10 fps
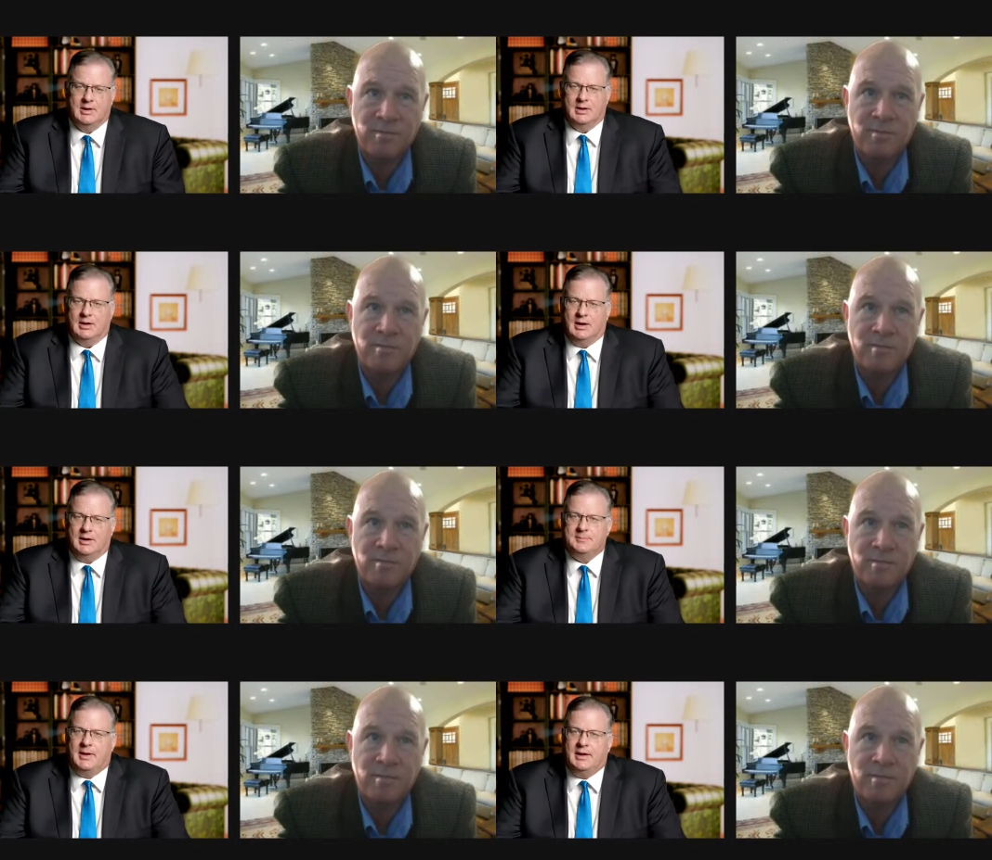
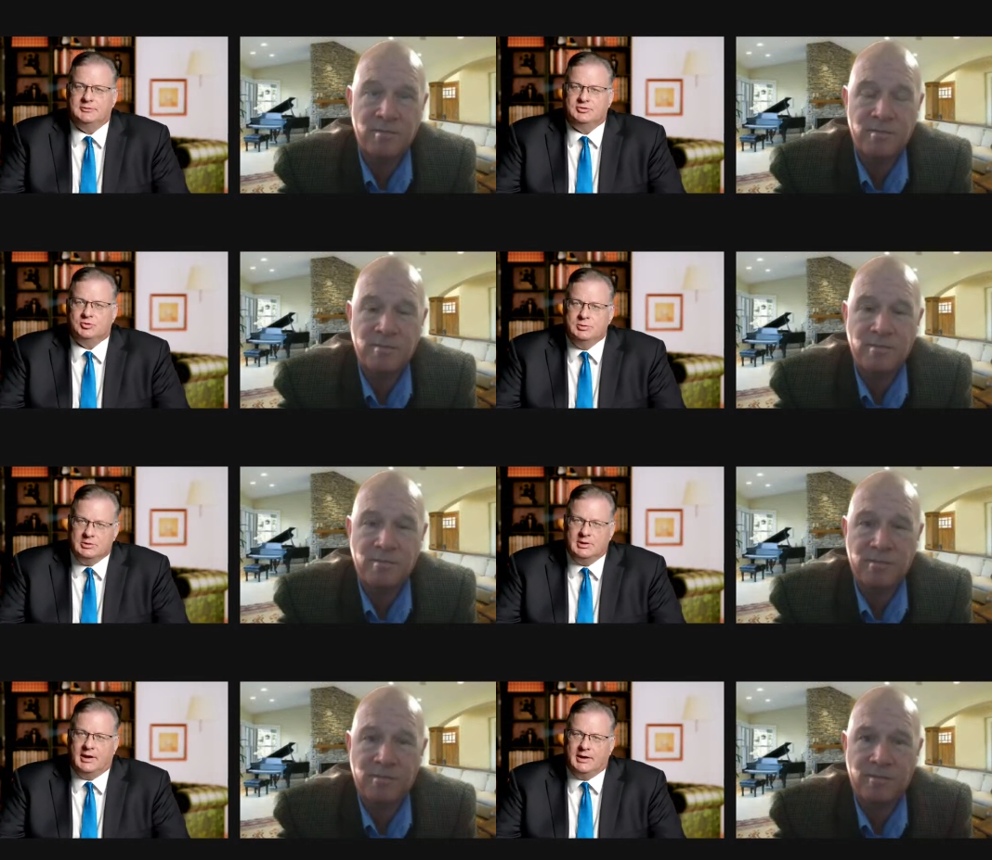Speaker 1: um, and to
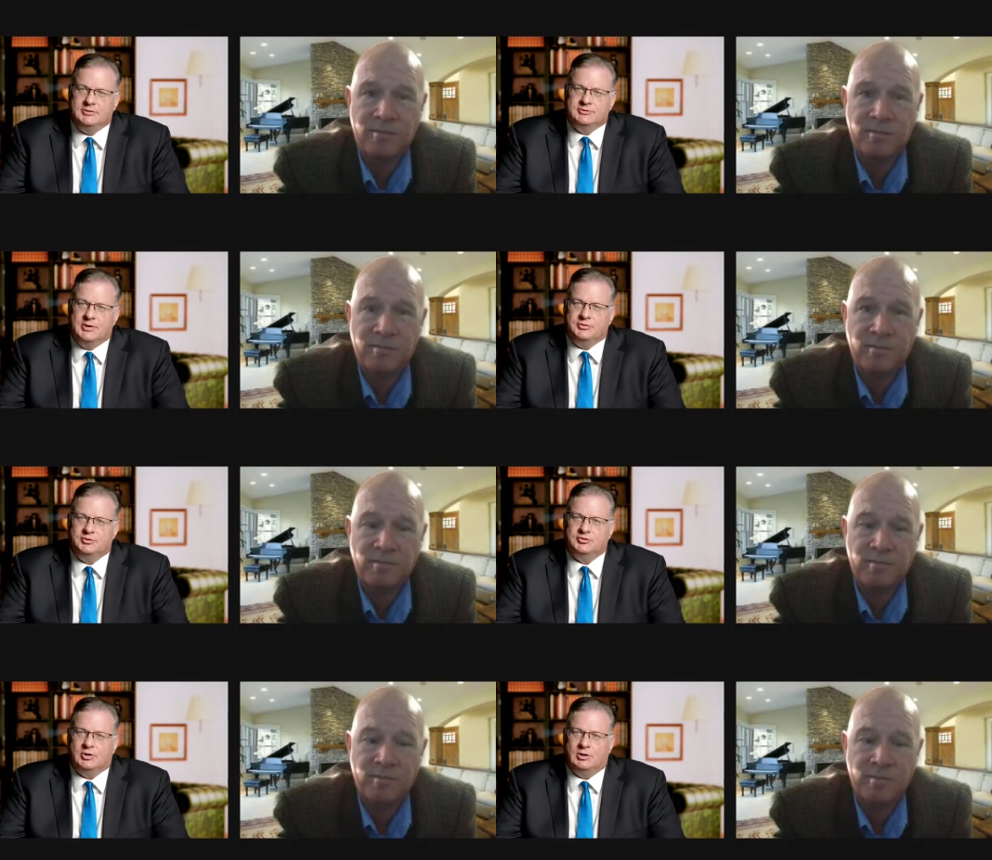realize that there's
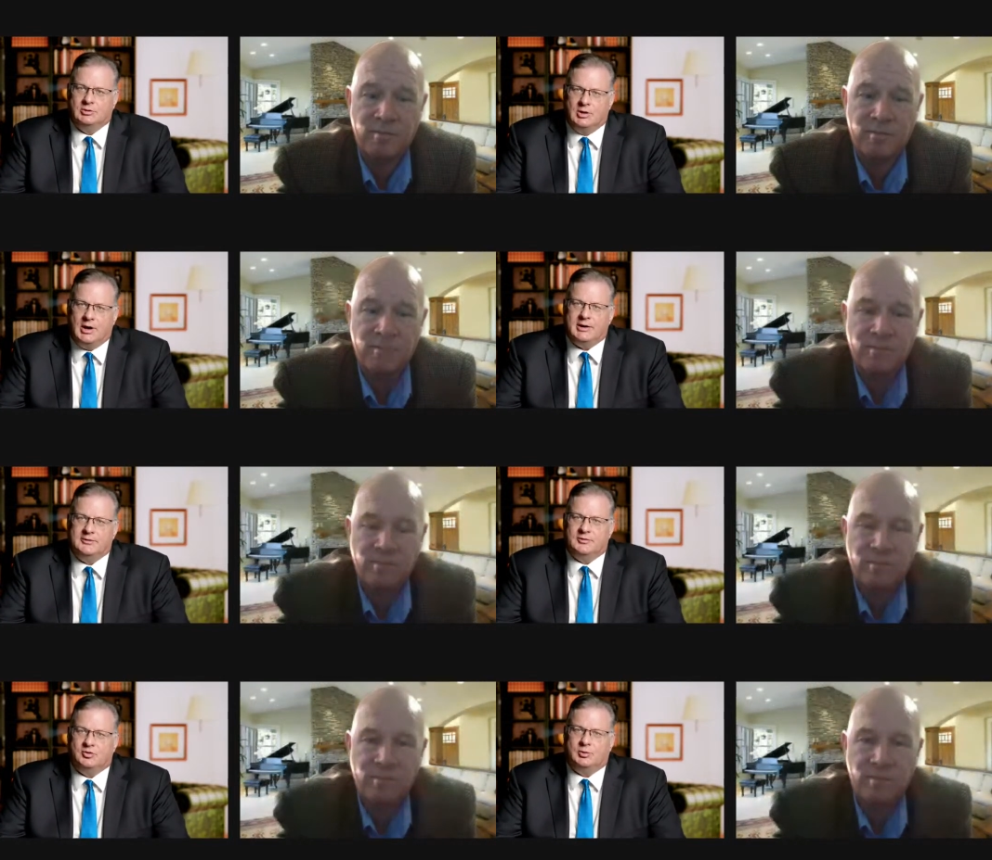a lot of
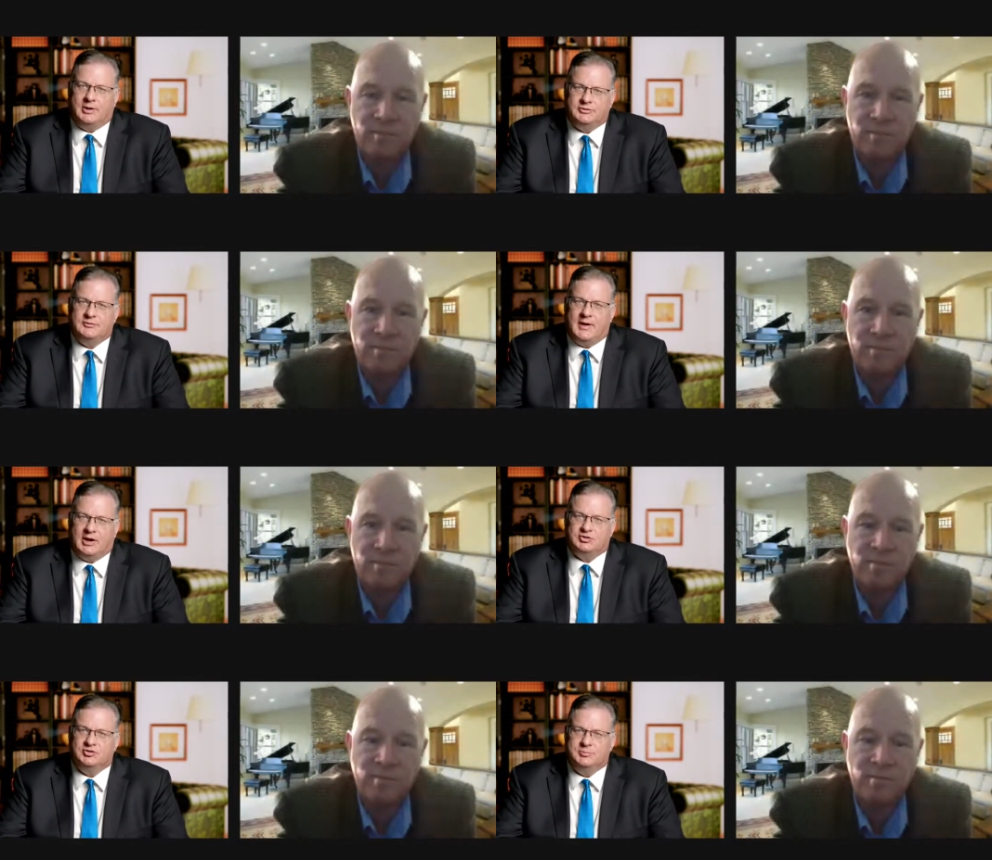aggressive
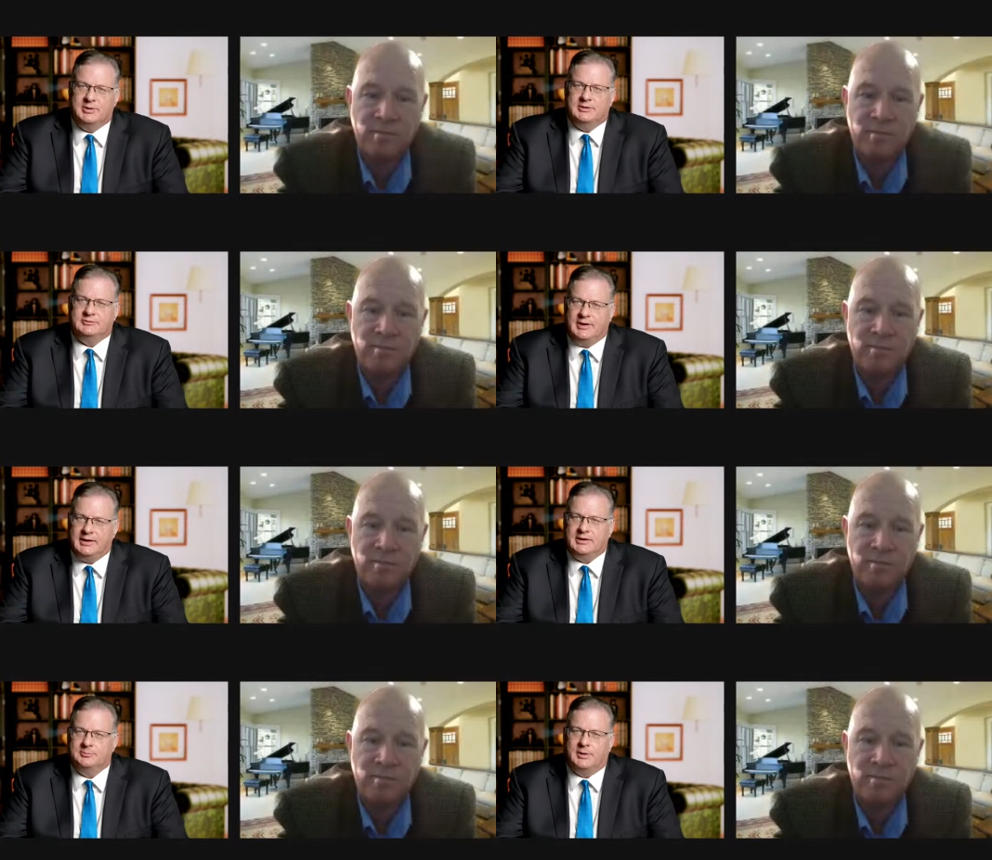actions being
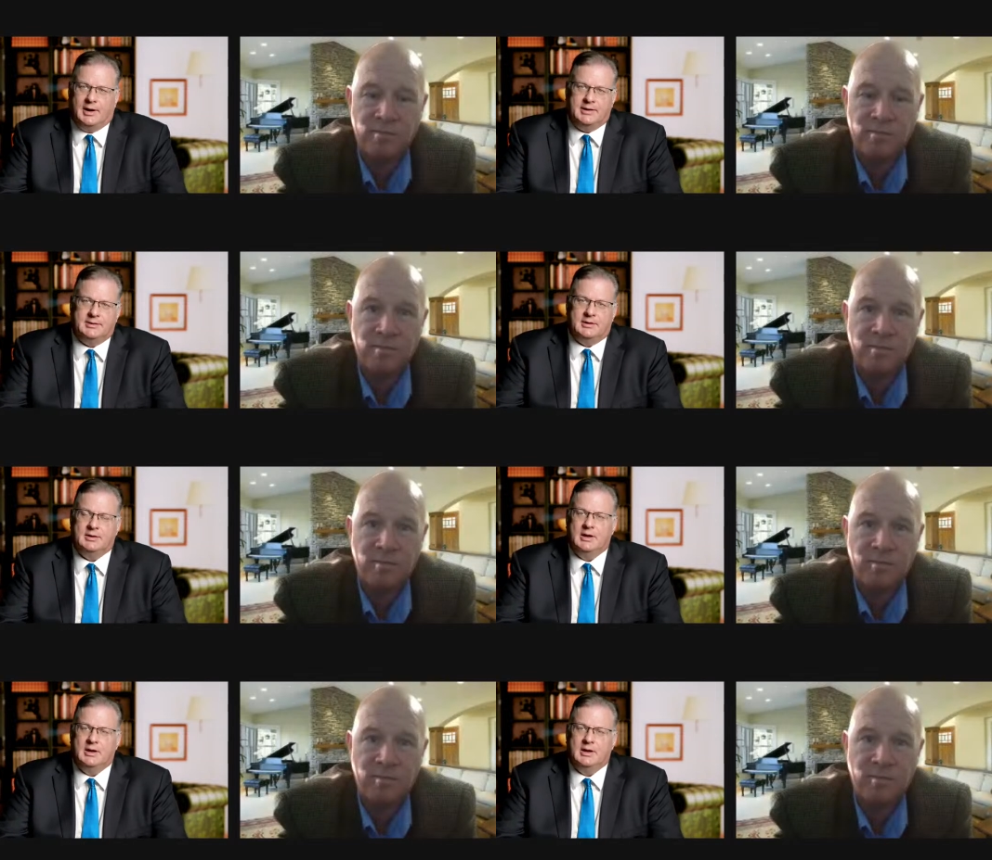taken by the